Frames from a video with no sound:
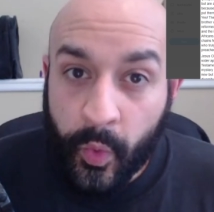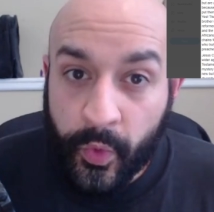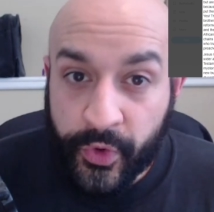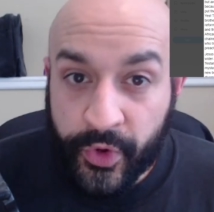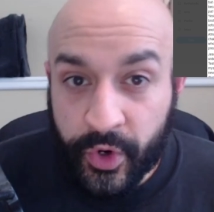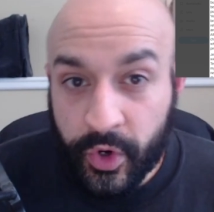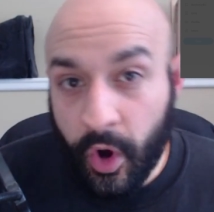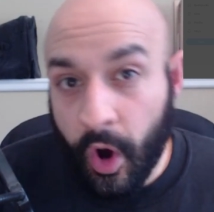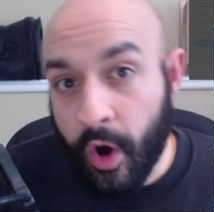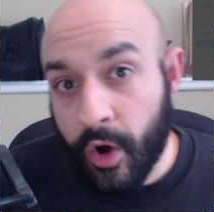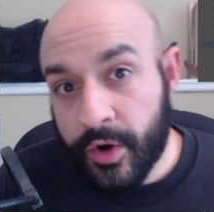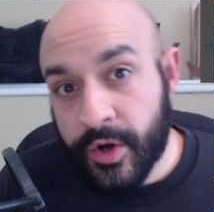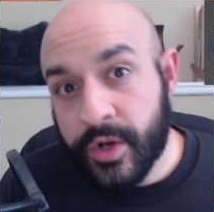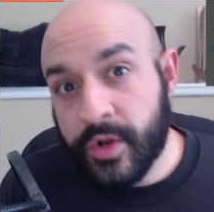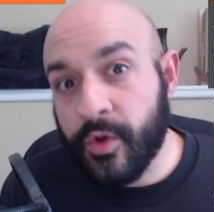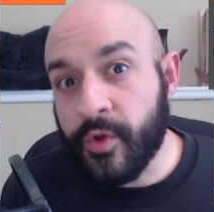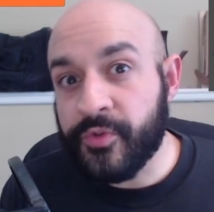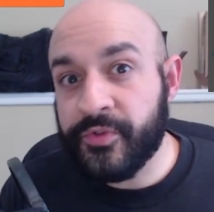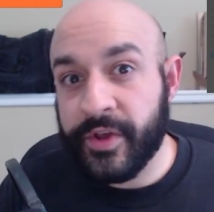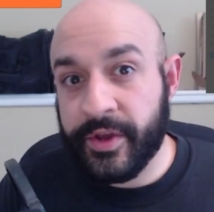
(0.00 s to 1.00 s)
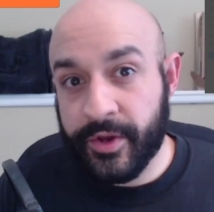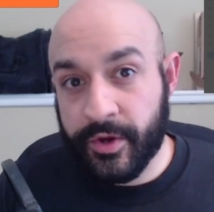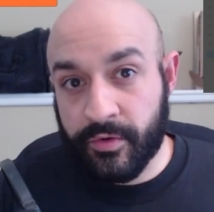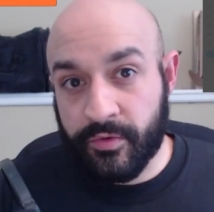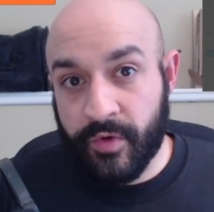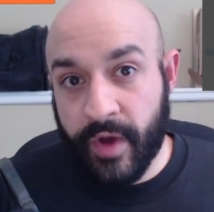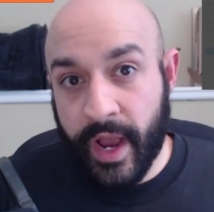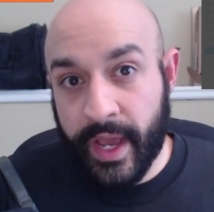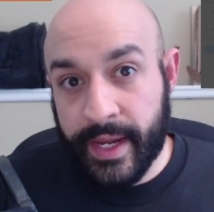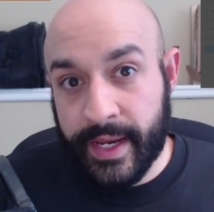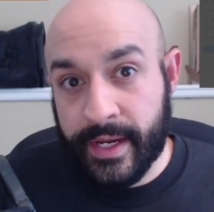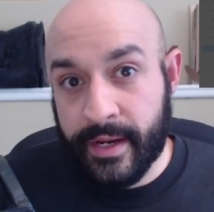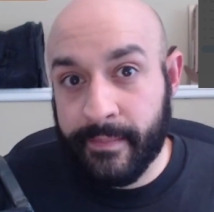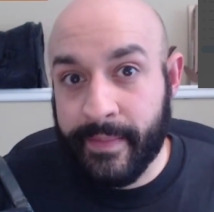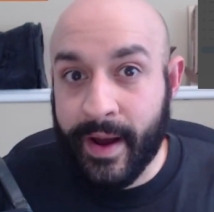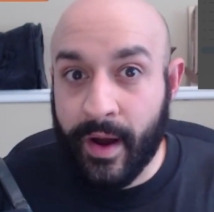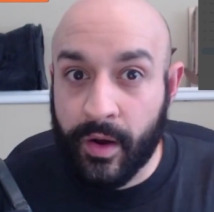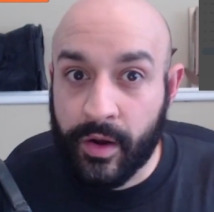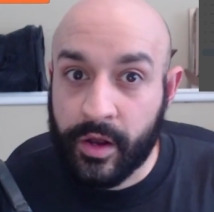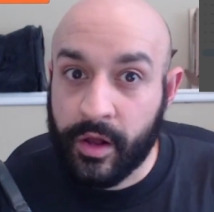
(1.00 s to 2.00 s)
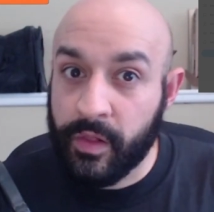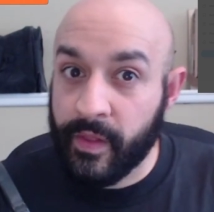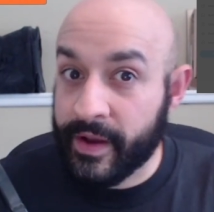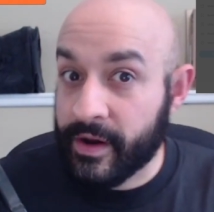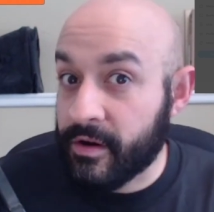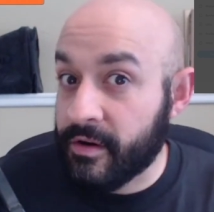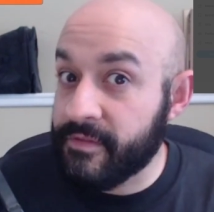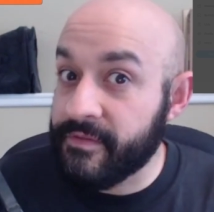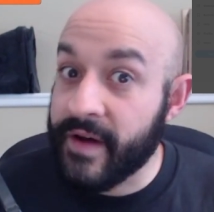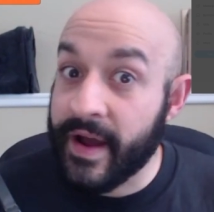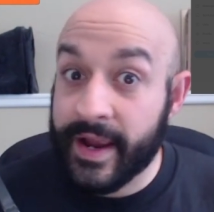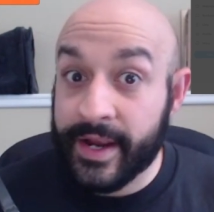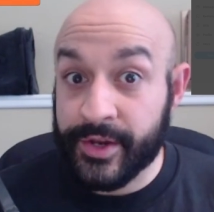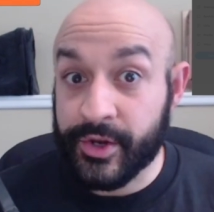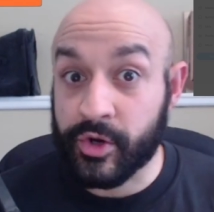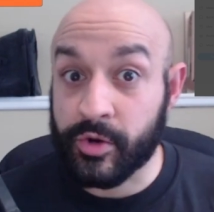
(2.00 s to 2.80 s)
Your articles that you're writing about clarifying